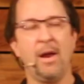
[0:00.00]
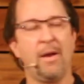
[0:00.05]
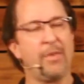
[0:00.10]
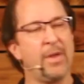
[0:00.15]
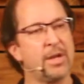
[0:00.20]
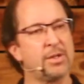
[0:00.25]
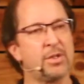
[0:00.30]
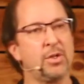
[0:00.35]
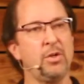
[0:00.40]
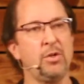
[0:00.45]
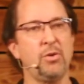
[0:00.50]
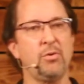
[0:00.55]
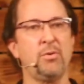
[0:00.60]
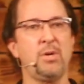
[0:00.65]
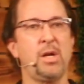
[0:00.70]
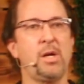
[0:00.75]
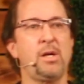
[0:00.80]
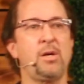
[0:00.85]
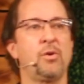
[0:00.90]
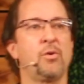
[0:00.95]
And that's a
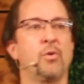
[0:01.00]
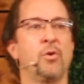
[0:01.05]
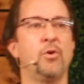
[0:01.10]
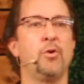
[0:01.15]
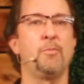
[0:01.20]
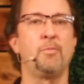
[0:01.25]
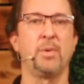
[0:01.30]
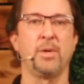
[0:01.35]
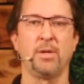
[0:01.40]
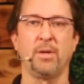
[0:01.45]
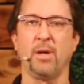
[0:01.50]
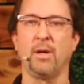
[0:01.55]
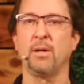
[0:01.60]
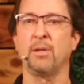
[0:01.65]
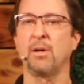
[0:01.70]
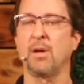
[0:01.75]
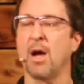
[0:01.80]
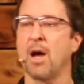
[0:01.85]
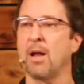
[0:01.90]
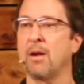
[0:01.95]
unique group. And,
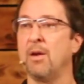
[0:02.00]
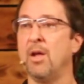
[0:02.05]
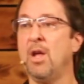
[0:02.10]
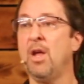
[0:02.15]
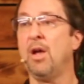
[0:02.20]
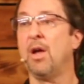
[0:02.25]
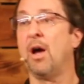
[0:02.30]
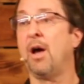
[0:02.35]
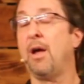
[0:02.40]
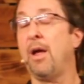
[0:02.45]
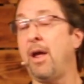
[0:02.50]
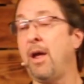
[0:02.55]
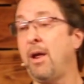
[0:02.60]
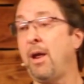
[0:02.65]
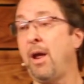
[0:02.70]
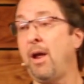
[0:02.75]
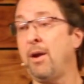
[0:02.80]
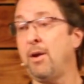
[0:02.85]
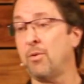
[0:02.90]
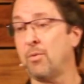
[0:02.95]
and God, uh,
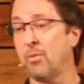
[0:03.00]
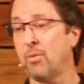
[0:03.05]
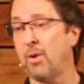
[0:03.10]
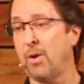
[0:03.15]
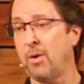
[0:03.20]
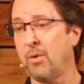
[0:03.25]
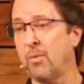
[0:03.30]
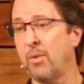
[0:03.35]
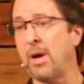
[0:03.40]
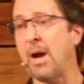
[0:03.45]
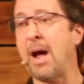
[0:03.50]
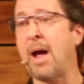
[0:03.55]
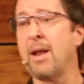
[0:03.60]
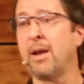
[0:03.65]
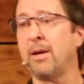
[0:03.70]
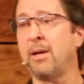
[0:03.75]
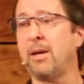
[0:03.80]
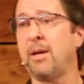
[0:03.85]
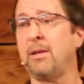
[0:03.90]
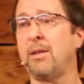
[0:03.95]
and in, in
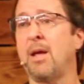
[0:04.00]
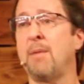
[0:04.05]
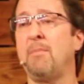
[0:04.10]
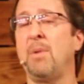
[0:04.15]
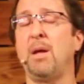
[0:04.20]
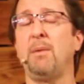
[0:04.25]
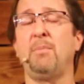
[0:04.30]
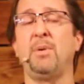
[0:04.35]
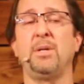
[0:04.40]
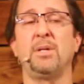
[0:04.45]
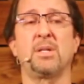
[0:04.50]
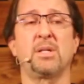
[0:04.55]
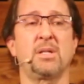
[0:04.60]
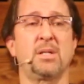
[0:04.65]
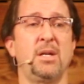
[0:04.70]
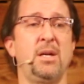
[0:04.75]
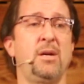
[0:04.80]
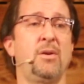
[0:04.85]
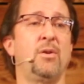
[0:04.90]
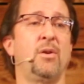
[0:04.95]
reality, they may be
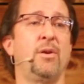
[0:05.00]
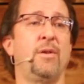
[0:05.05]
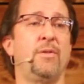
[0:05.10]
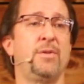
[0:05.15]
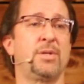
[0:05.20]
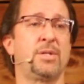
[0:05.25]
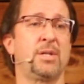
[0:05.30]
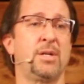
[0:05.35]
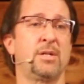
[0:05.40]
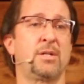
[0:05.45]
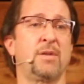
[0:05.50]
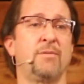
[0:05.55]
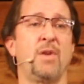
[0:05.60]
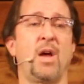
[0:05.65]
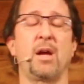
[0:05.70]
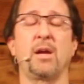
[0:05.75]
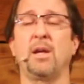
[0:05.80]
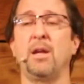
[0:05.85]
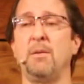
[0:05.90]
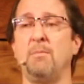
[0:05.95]
single in the sense of
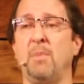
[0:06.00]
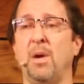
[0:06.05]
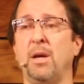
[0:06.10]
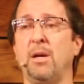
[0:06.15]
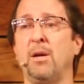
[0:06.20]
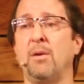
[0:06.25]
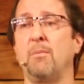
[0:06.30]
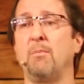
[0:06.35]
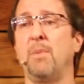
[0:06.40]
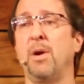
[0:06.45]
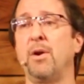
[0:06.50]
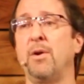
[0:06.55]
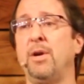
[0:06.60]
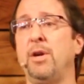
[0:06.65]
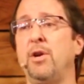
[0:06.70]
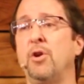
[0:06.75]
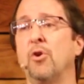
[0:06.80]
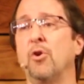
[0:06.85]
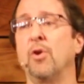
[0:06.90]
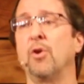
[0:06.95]
not getting made,
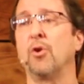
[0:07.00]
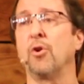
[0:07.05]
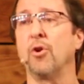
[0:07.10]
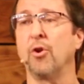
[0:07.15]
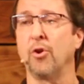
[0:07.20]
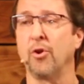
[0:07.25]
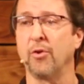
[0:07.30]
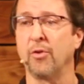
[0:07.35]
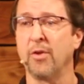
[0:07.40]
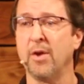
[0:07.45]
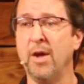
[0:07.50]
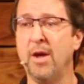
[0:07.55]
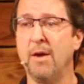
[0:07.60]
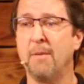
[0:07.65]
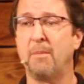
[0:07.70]
married here on earth,